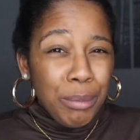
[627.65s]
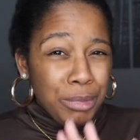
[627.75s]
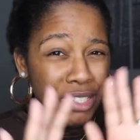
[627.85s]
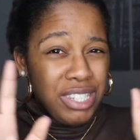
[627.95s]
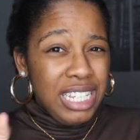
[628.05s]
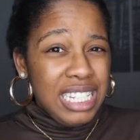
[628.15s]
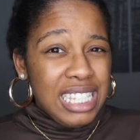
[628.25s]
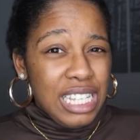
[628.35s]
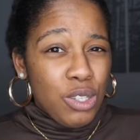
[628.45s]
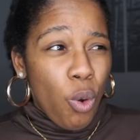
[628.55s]

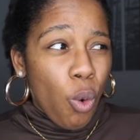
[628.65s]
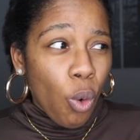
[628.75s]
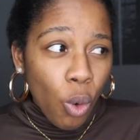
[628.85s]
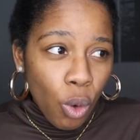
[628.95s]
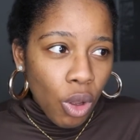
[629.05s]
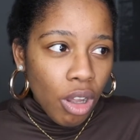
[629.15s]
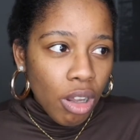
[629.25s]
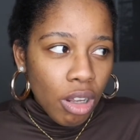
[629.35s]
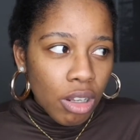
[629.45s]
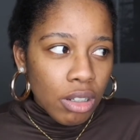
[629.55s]
Mercedes as a whole,